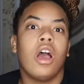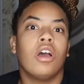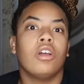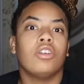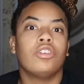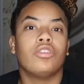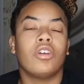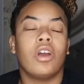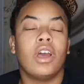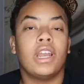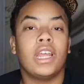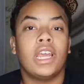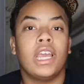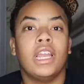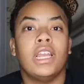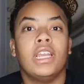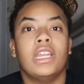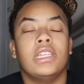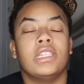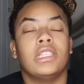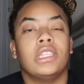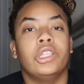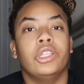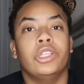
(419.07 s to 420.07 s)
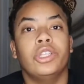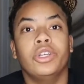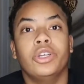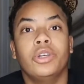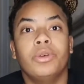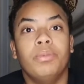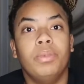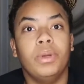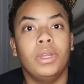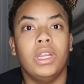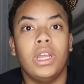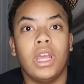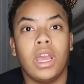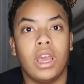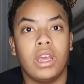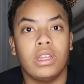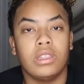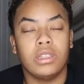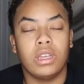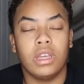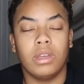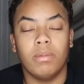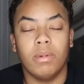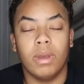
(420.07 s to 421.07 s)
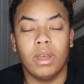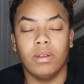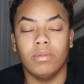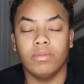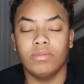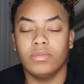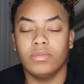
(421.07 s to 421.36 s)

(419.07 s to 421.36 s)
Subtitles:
trying to get in this little bitty ass kickback.